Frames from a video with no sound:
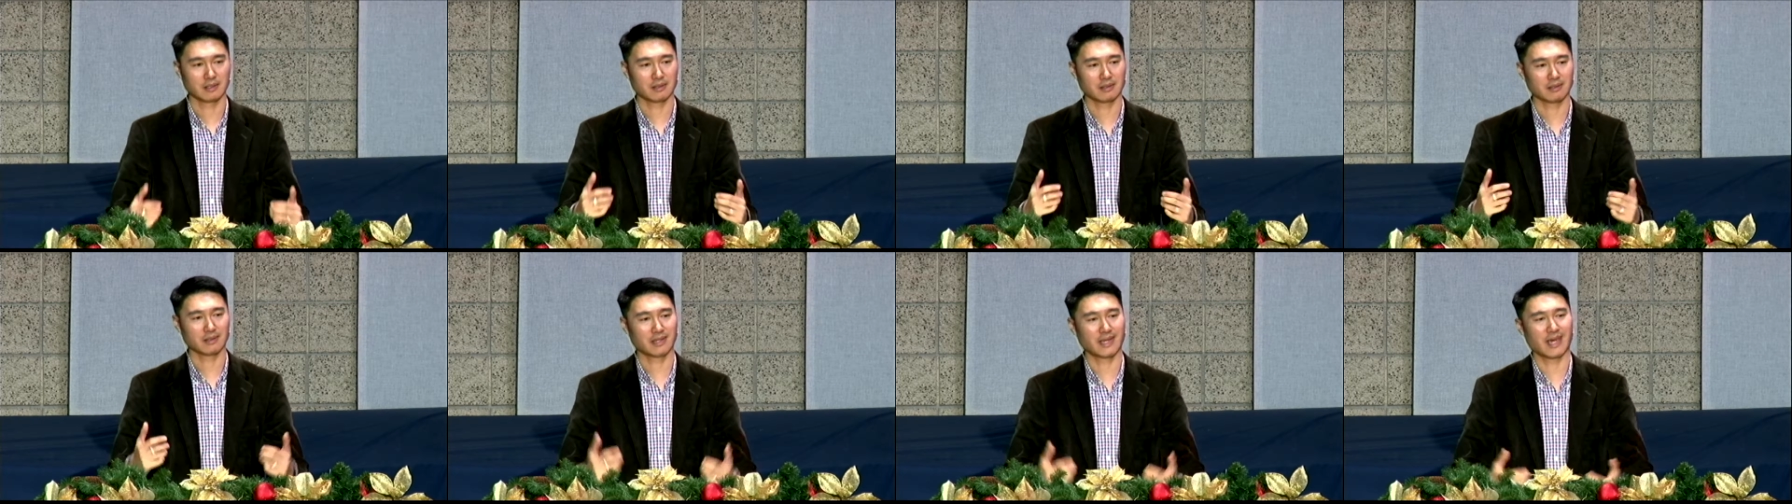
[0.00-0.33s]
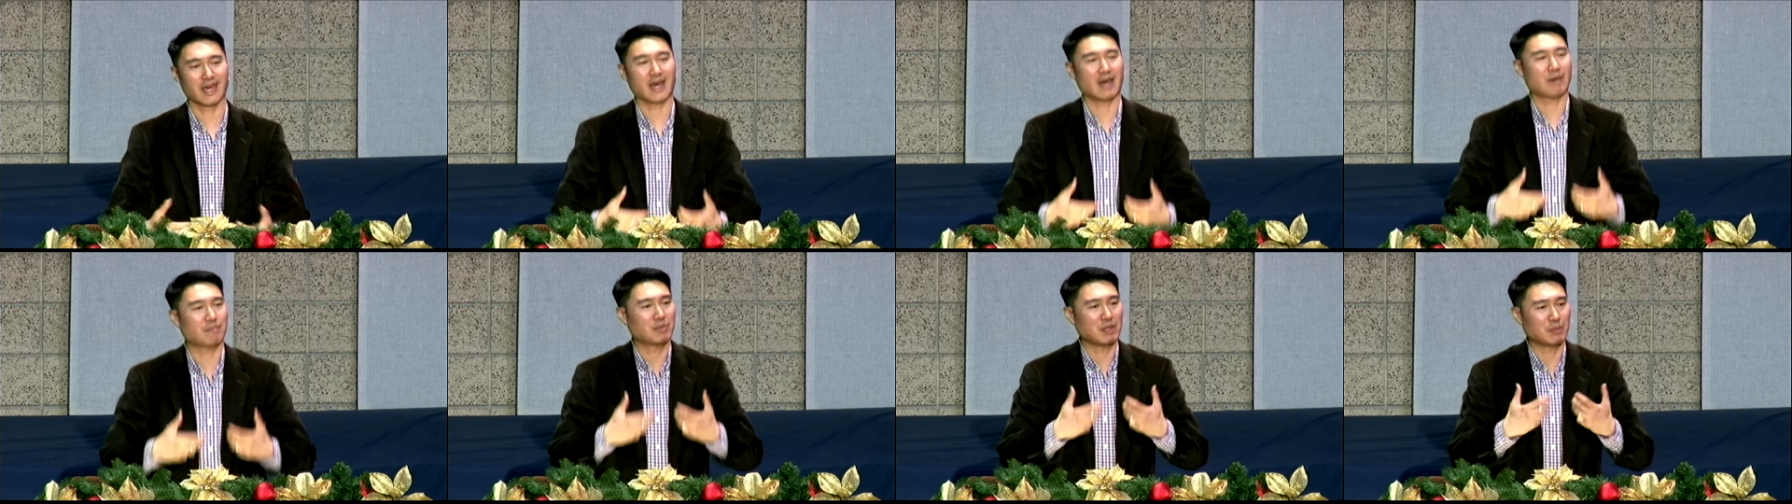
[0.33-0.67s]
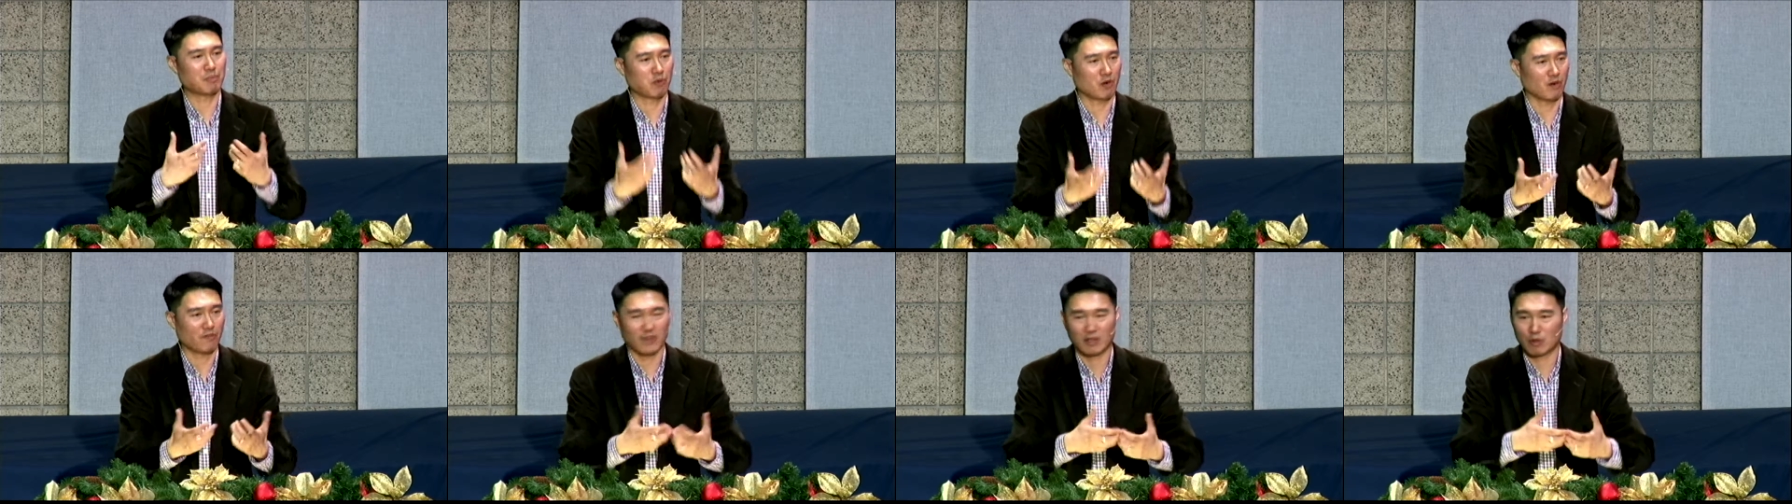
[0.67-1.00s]
can't be
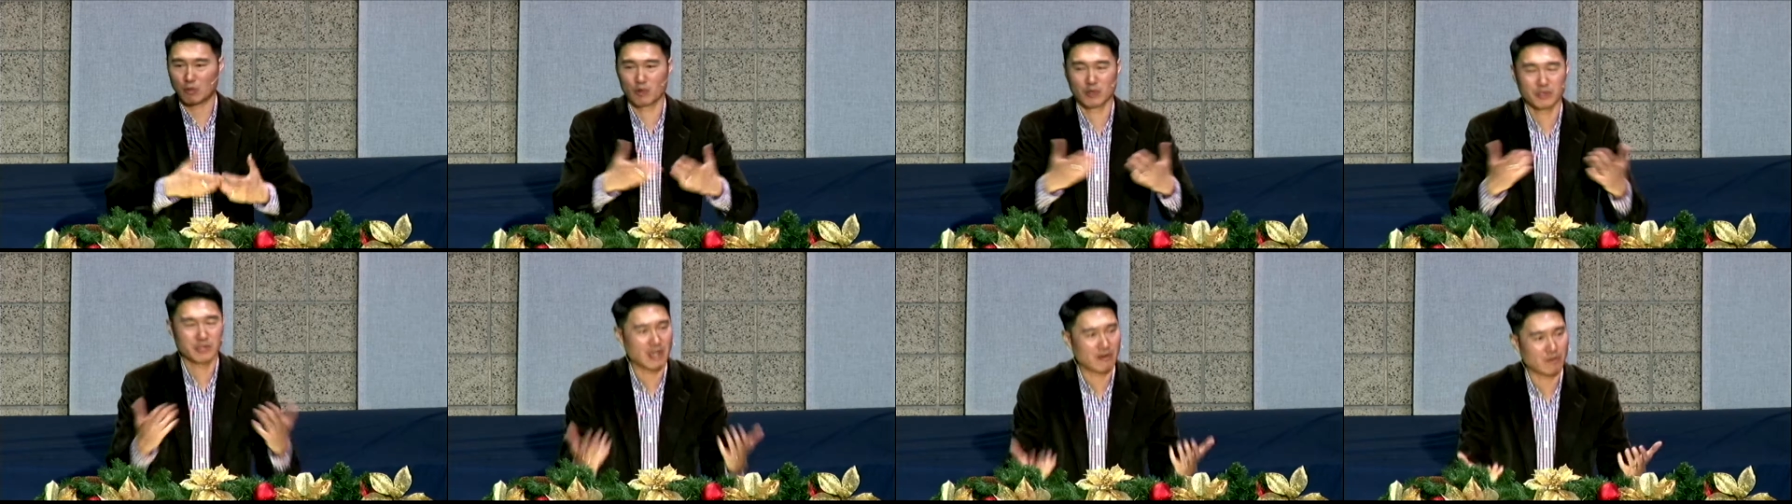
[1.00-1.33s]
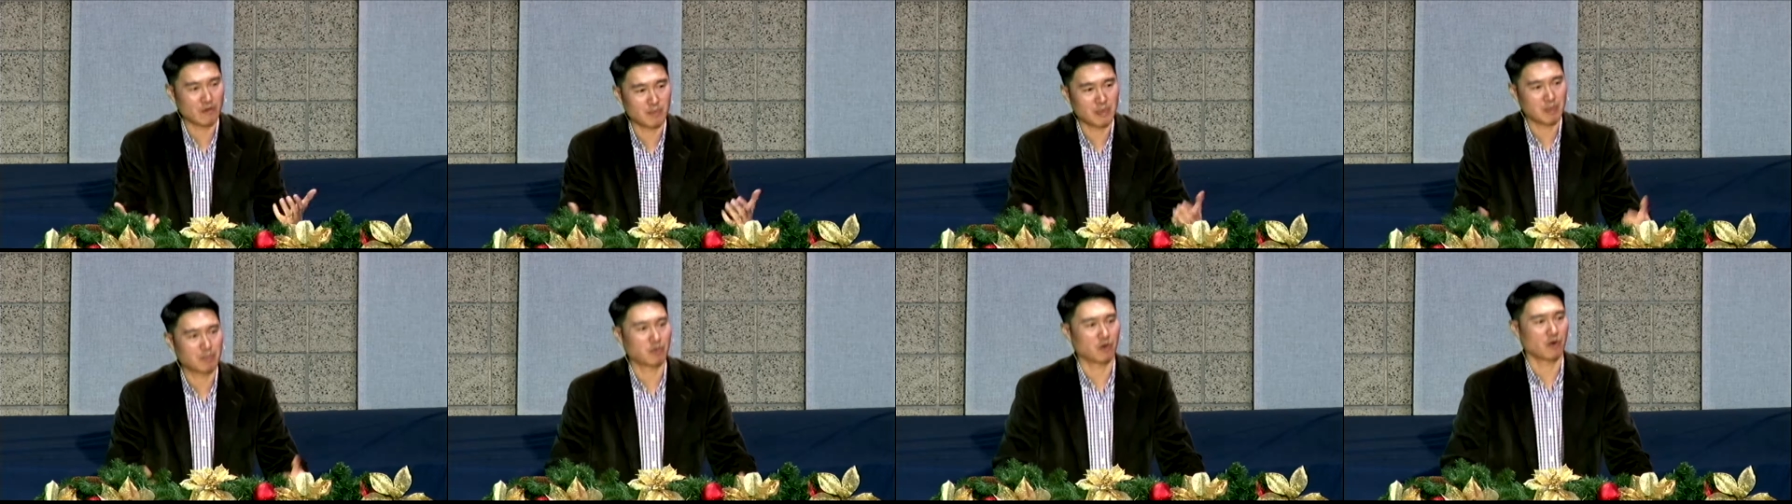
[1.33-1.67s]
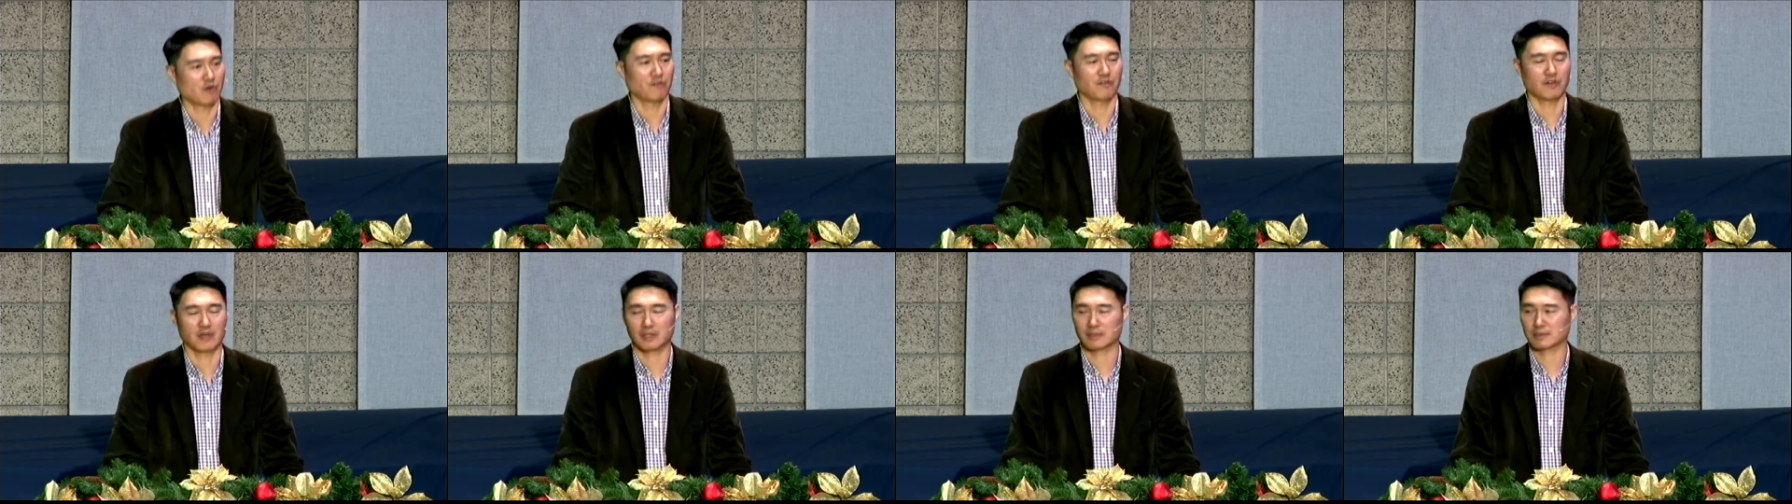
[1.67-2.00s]
perfect, and we'll never be
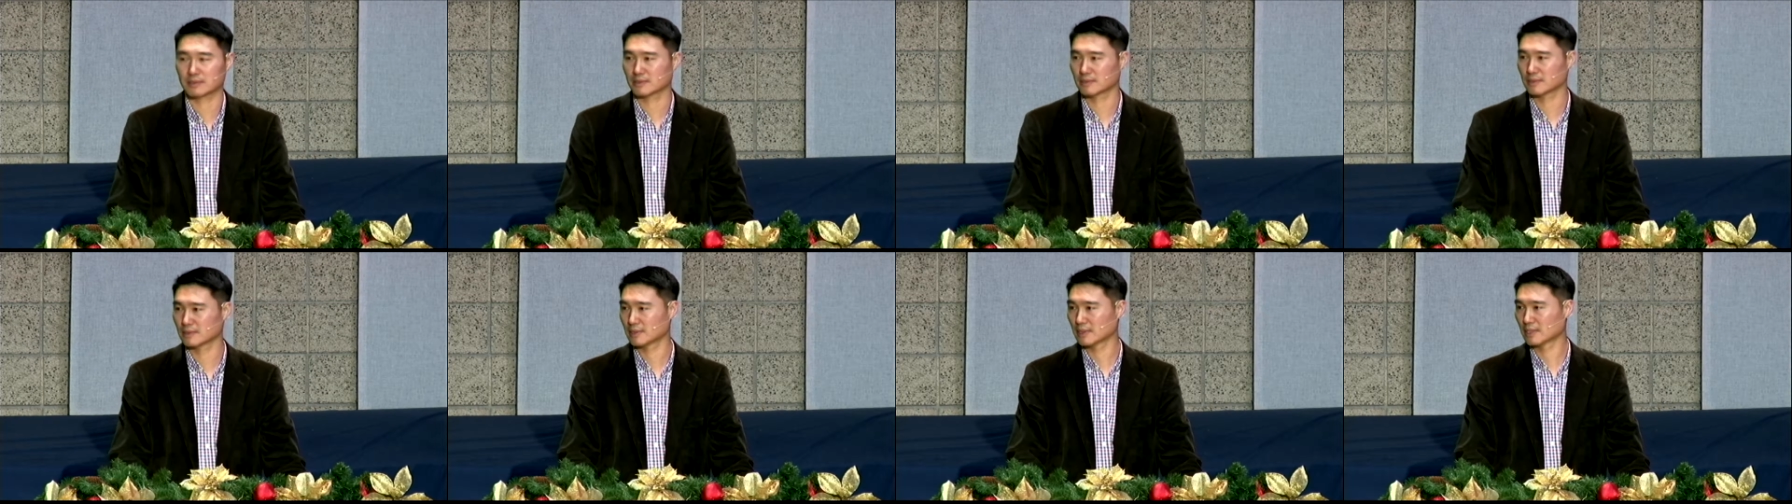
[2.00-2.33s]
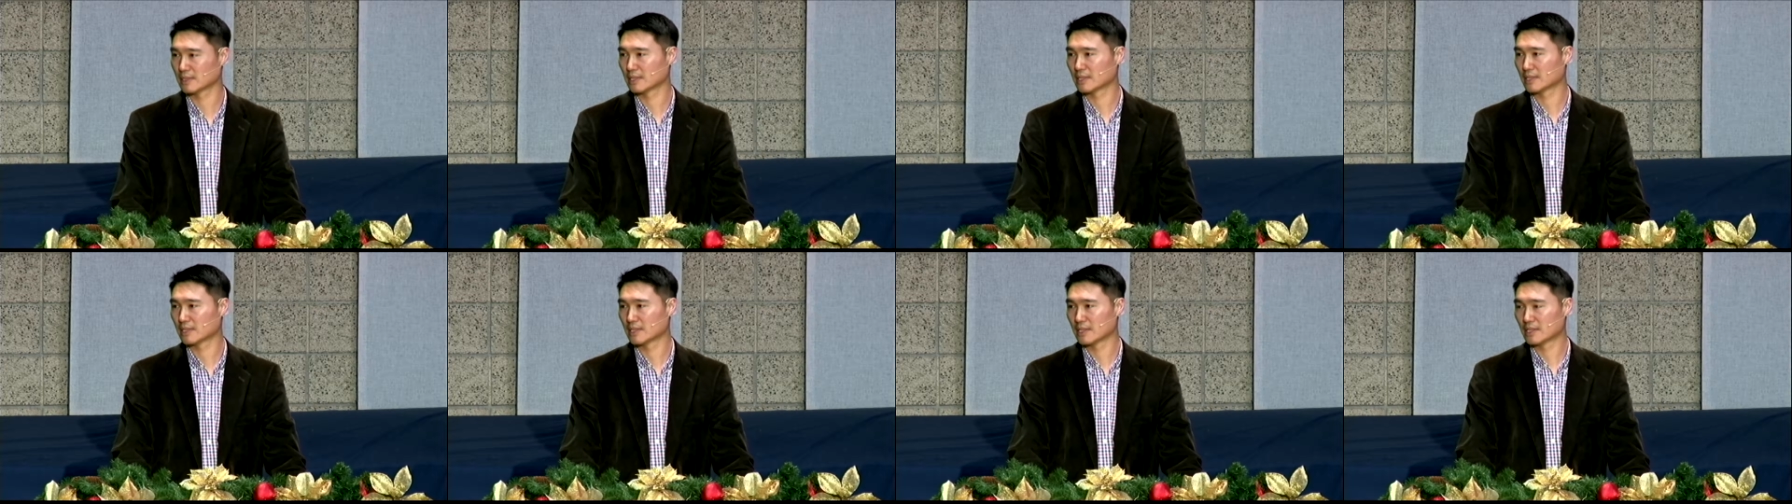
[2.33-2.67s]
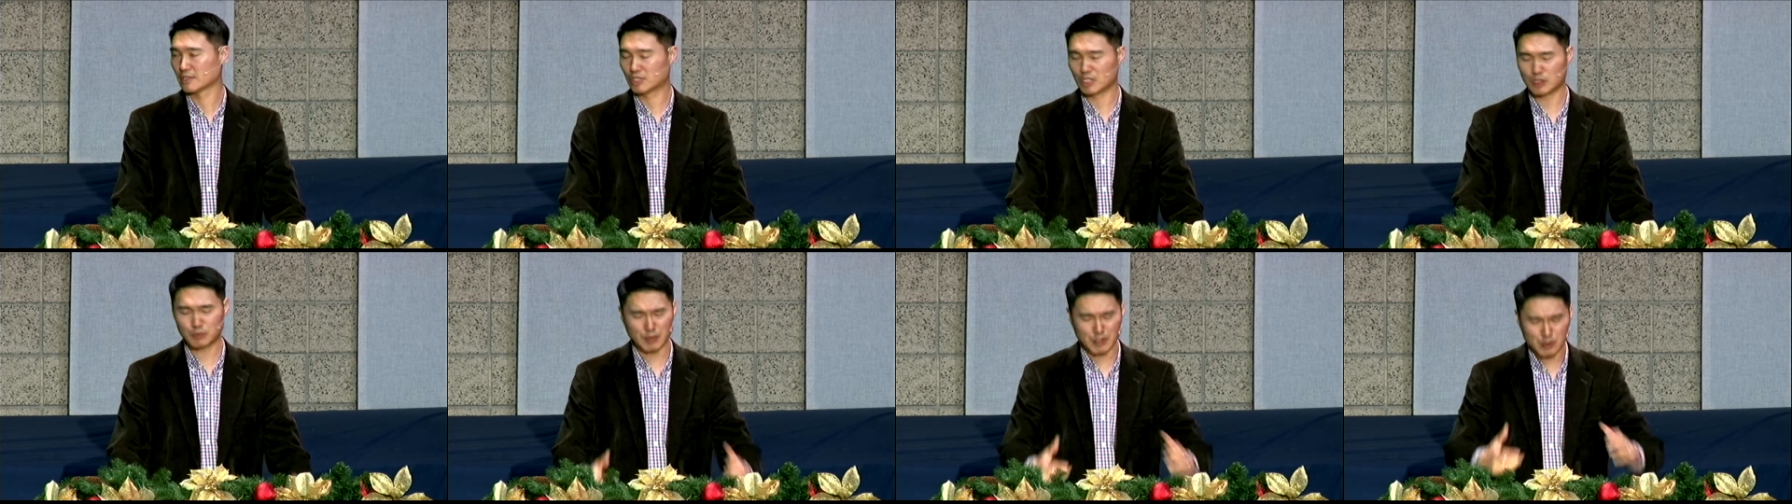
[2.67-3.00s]
perfect,
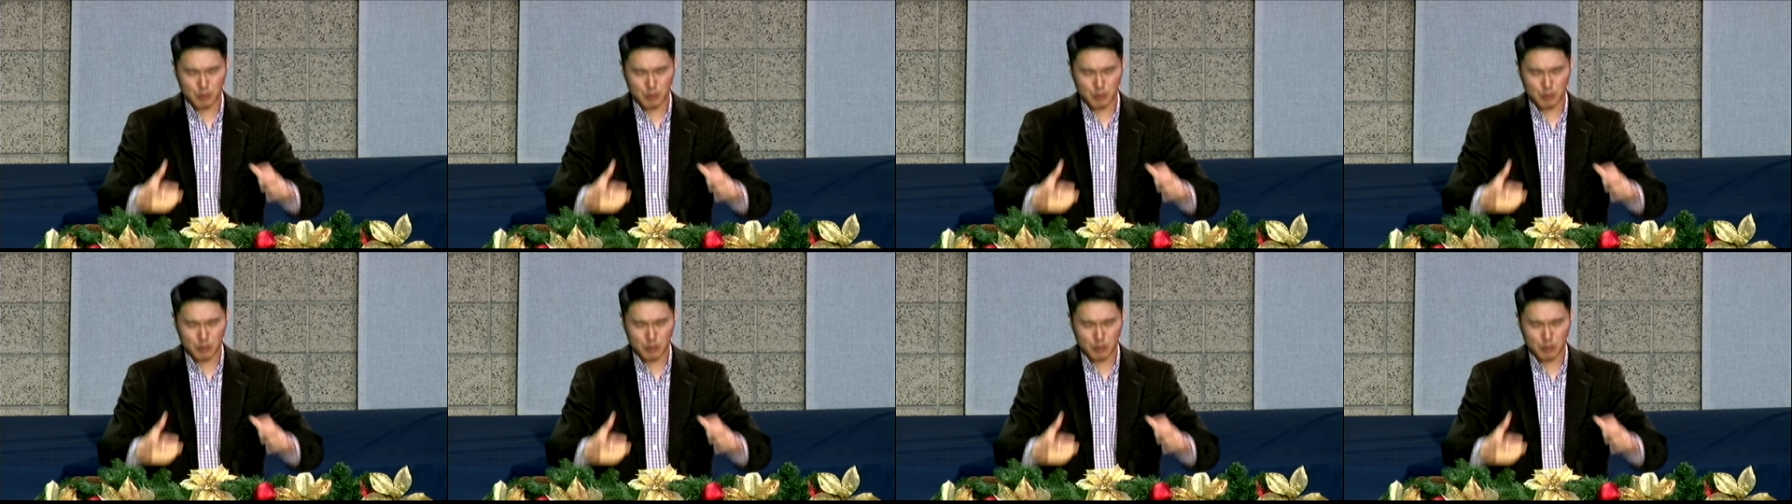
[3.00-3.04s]
just because